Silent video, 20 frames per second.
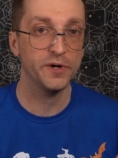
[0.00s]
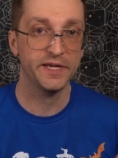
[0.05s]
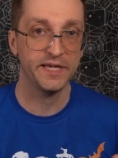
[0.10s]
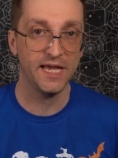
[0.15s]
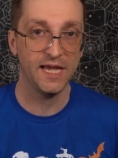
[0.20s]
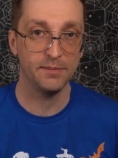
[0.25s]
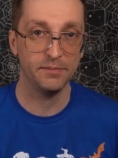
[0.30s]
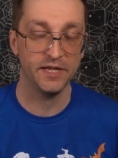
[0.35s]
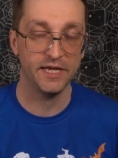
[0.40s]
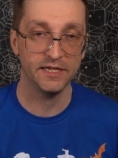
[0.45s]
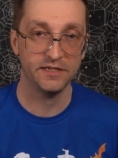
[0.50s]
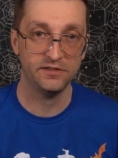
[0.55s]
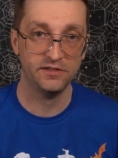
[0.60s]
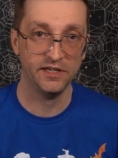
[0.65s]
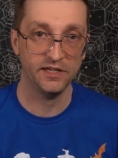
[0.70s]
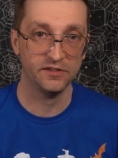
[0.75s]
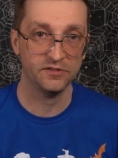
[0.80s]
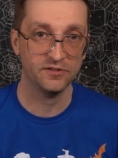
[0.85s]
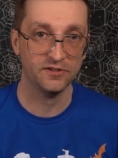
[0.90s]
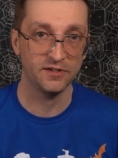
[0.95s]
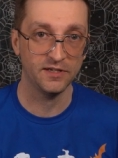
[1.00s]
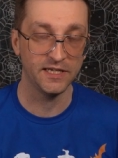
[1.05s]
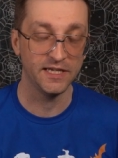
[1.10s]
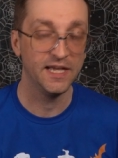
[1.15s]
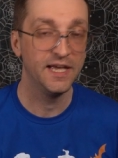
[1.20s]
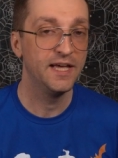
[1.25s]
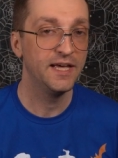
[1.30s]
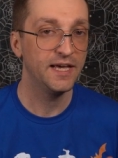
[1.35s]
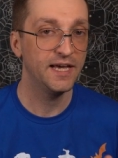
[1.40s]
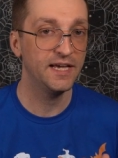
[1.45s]
a game like Destiny,
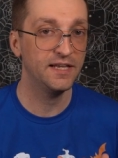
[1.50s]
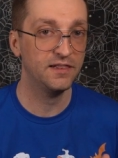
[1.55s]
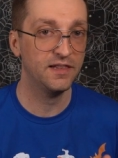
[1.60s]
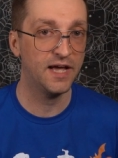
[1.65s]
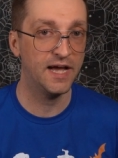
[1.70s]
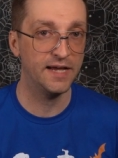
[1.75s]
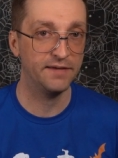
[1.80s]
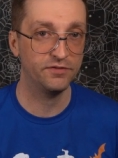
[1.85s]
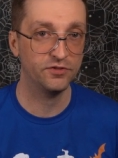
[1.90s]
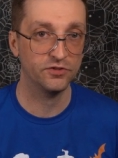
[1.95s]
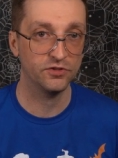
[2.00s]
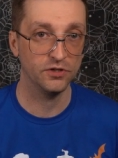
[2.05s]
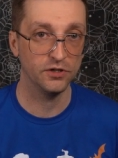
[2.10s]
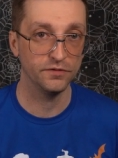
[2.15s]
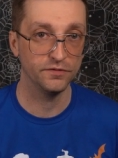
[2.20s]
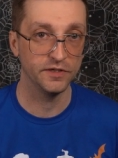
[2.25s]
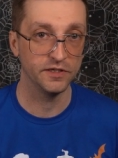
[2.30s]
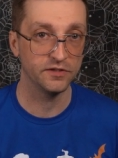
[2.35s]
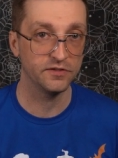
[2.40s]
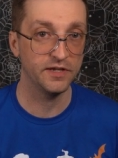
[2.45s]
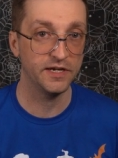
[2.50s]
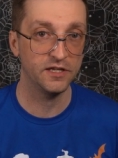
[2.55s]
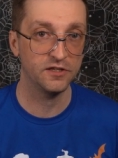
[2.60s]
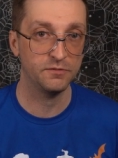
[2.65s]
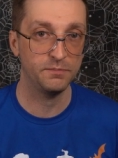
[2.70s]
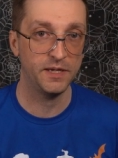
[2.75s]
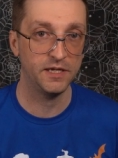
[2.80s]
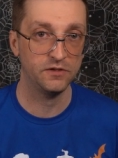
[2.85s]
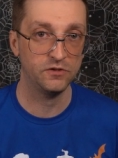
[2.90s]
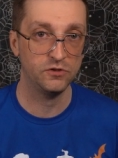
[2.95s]
a live service that is
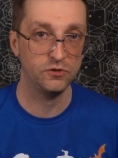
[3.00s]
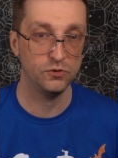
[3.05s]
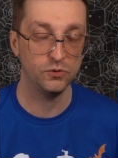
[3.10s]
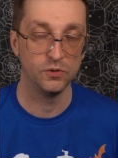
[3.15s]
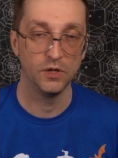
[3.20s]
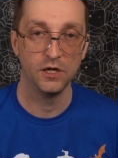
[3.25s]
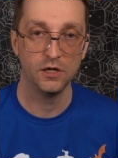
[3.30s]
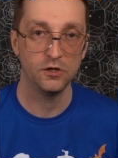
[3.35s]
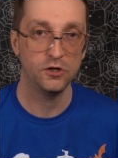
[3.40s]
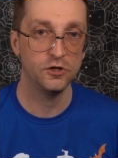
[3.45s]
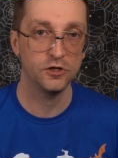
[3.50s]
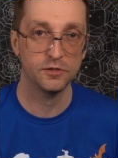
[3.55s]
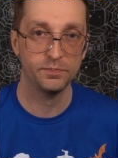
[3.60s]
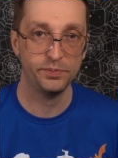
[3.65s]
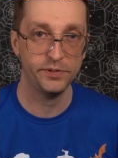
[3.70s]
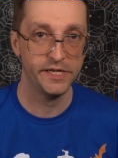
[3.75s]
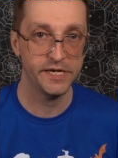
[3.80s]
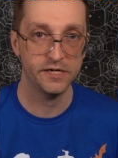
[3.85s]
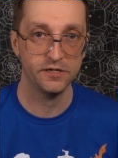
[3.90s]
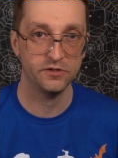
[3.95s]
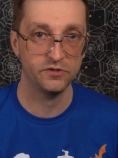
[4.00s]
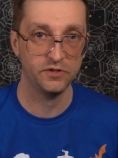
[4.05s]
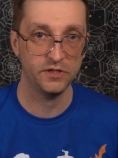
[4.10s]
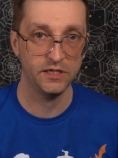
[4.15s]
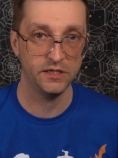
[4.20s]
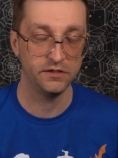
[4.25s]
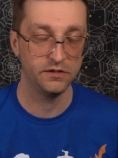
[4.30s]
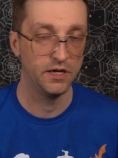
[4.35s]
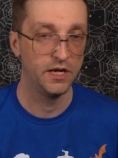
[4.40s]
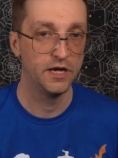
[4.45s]
meant to hook players
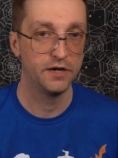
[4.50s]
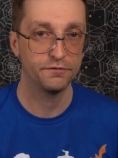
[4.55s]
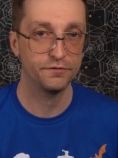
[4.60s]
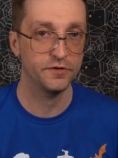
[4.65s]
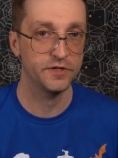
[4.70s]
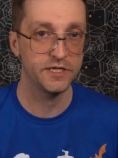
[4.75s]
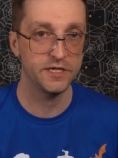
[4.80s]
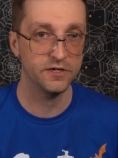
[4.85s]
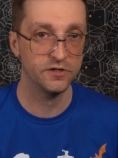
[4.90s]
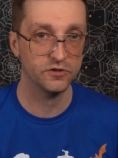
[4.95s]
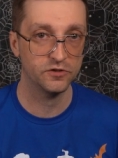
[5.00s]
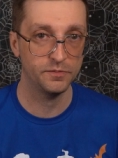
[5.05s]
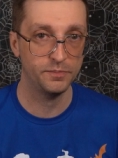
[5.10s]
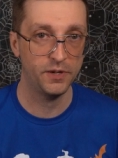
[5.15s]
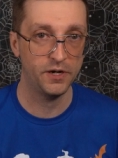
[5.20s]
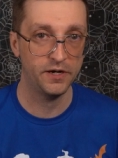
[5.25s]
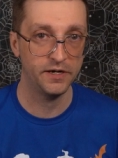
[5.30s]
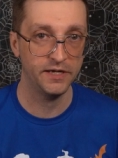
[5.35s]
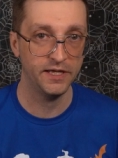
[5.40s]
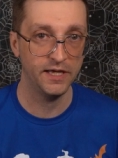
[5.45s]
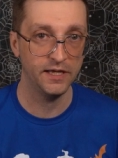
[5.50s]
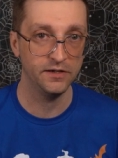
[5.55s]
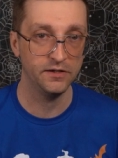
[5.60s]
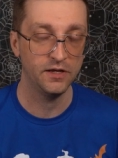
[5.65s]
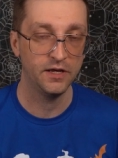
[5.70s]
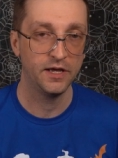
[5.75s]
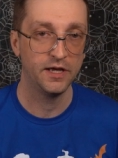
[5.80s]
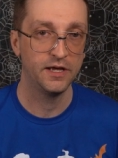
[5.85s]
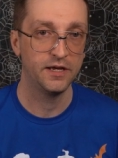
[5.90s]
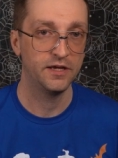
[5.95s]
in for years upon end,
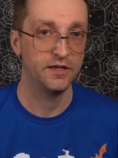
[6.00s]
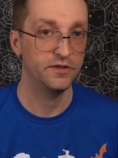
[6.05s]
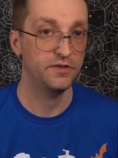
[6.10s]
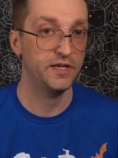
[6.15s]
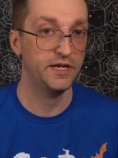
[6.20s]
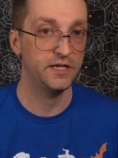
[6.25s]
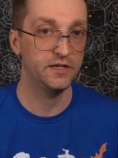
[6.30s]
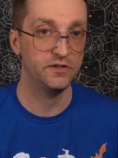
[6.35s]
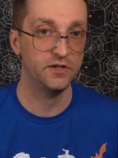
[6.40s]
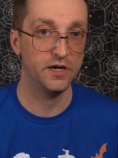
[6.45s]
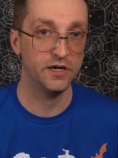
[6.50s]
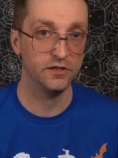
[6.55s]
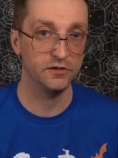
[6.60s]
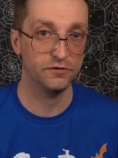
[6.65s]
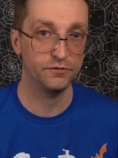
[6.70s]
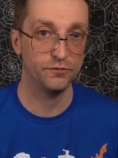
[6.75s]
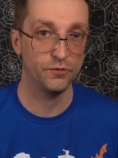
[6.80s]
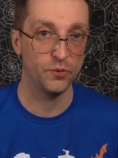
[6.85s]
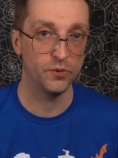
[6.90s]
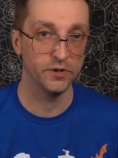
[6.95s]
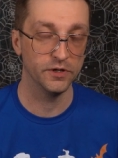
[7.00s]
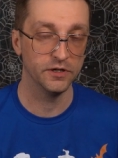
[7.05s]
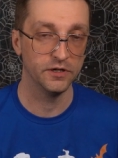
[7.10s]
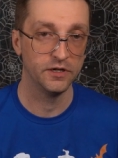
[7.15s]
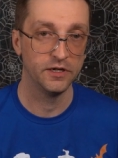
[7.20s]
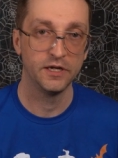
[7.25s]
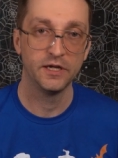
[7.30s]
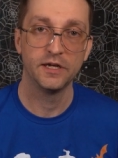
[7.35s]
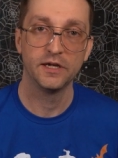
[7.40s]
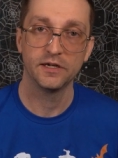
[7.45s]
than it does for
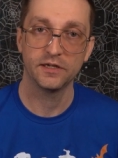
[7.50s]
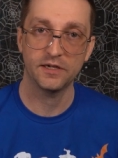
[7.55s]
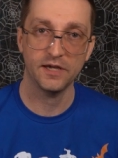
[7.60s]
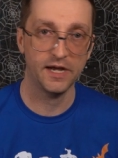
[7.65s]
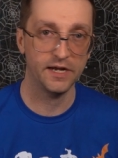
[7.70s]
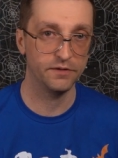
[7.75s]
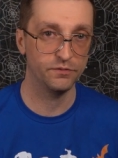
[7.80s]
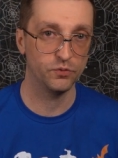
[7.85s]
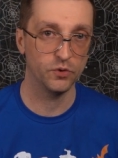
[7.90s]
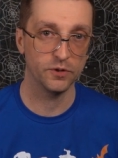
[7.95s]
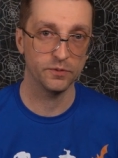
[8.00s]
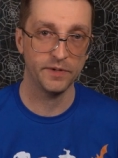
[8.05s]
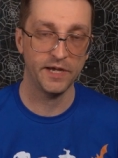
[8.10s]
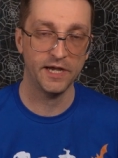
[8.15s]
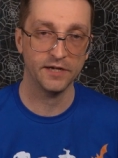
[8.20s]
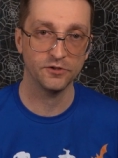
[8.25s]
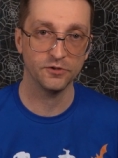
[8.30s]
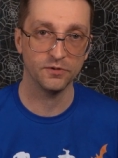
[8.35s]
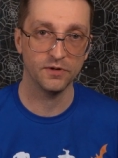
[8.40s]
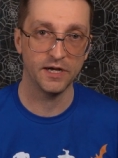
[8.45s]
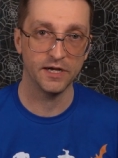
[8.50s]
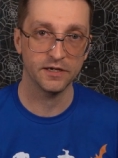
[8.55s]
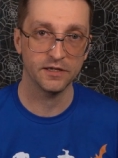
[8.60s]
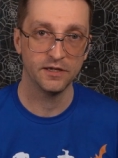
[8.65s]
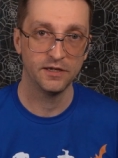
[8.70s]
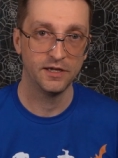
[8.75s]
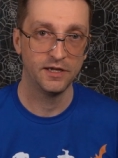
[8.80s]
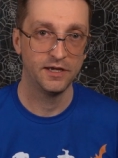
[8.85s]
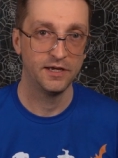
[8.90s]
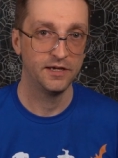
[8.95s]
God of War Ragnarok,
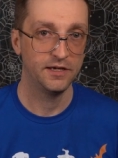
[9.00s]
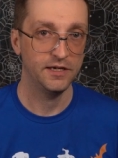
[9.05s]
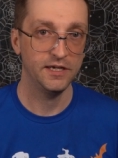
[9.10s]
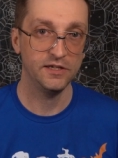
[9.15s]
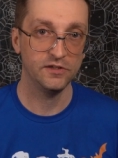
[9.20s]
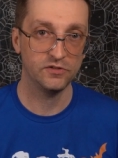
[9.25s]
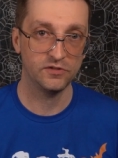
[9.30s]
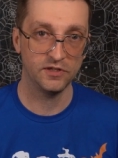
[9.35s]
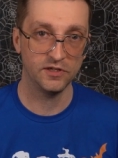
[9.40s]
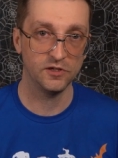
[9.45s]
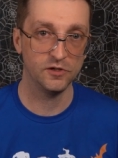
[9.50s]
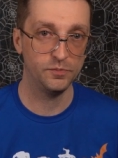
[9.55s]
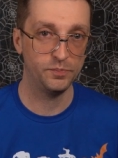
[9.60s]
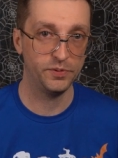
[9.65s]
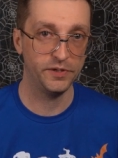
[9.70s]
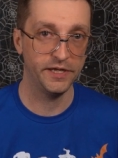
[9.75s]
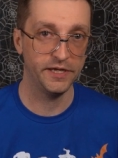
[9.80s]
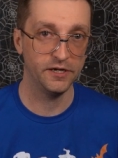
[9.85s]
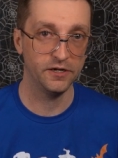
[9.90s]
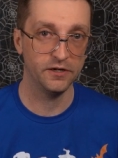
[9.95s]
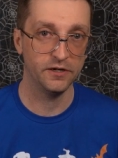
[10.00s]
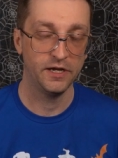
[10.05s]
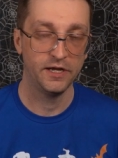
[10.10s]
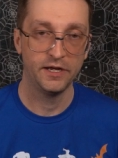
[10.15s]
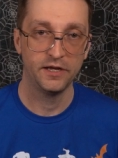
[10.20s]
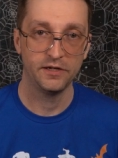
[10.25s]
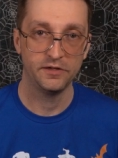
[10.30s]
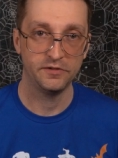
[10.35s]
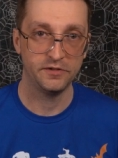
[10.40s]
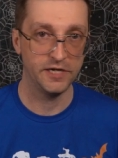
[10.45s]
a single player,
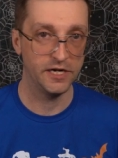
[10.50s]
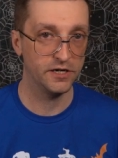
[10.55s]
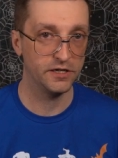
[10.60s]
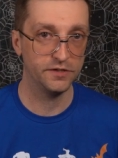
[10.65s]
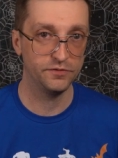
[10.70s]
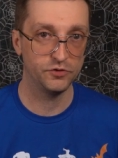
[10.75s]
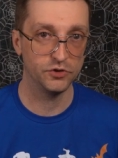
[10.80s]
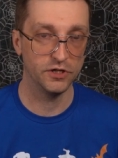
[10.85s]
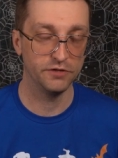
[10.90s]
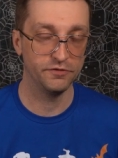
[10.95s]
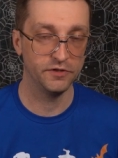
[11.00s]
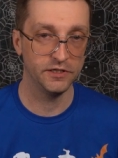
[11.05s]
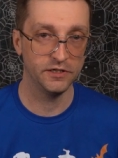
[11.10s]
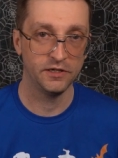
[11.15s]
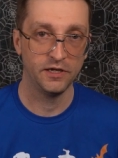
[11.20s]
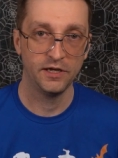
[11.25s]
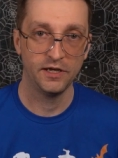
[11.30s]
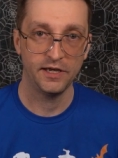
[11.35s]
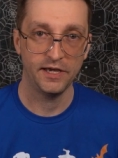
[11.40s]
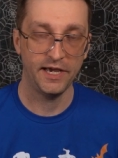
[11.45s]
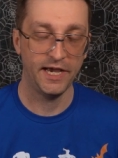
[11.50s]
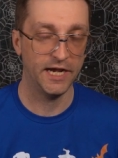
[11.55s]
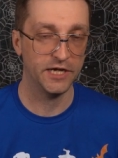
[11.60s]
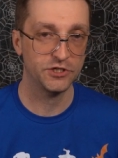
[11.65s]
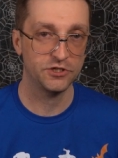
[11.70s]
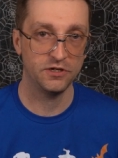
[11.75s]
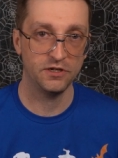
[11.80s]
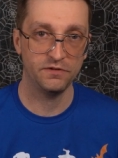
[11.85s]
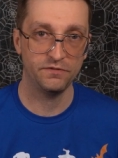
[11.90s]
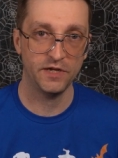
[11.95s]
narrative driven
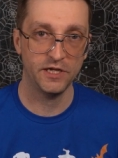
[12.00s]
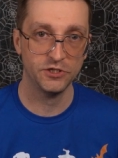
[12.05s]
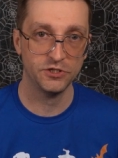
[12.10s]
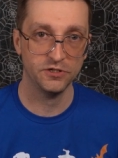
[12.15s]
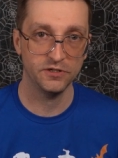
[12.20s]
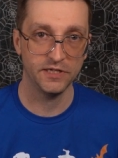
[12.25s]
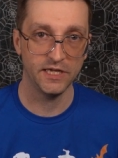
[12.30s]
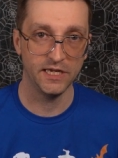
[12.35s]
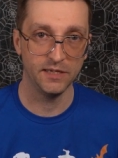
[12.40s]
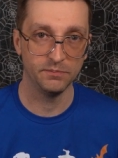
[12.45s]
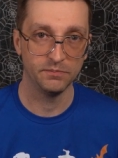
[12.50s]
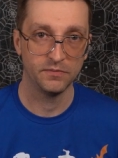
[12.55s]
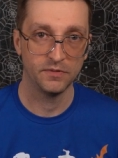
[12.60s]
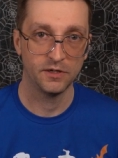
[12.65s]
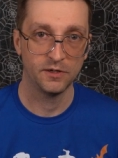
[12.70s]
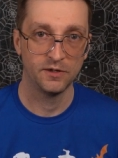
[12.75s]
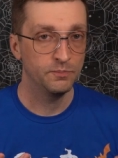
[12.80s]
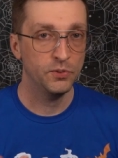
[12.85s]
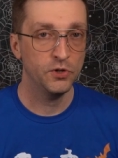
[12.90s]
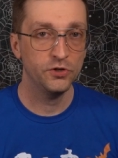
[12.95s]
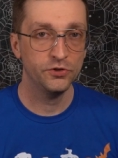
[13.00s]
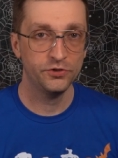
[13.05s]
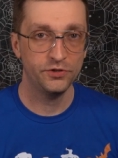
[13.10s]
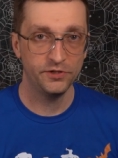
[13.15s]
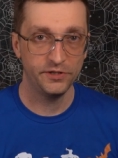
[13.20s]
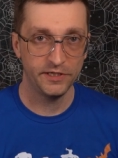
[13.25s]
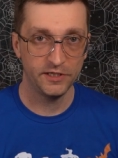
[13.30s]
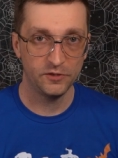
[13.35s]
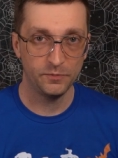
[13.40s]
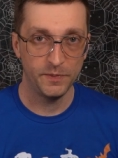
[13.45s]
action adventure game.
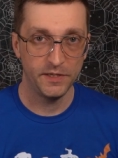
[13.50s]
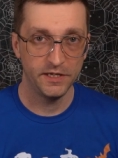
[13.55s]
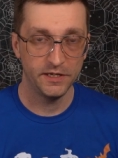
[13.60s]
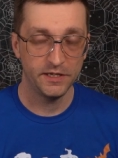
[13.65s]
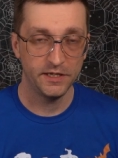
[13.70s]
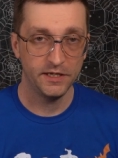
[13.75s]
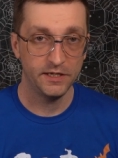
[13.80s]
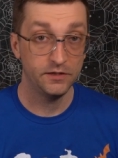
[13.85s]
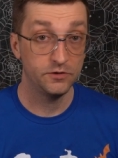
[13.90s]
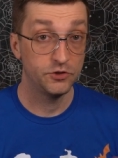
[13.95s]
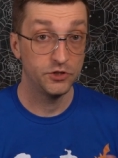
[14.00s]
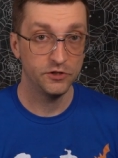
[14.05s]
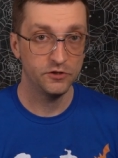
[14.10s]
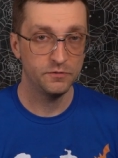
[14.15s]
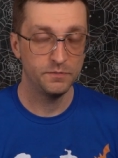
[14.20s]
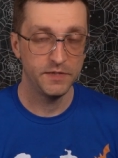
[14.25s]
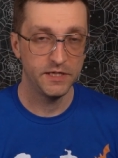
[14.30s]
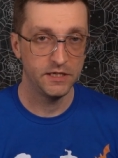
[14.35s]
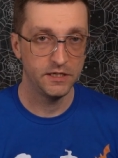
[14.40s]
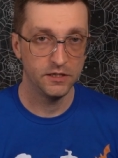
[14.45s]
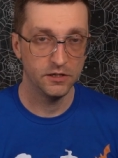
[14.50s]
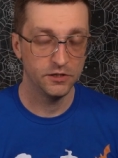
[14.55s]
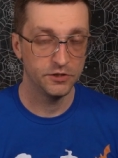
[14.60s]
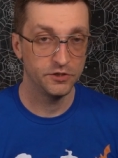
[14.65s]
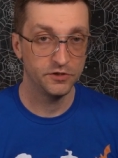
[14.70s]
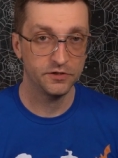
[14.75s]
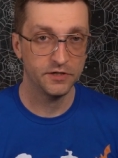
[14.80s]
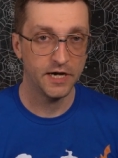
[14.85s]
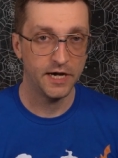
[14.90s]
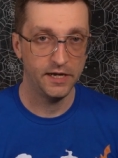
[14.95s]
Personally speaking, just me here,
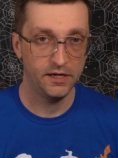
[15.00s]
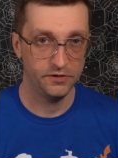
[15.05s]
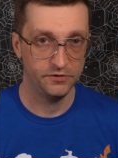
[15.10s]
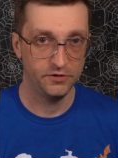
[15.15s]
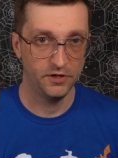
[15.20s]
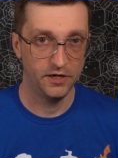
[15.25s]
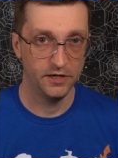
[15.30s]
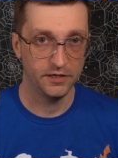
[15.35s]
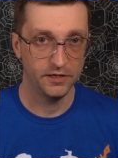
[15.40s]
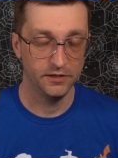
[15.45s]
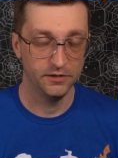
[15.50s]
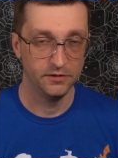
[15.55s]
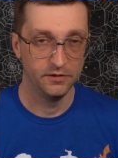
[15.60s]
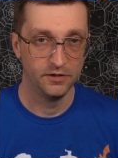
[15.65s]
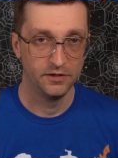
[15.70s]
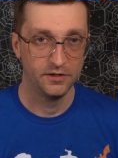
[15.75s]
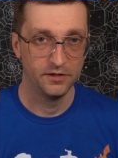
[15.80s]
just Kyle talking,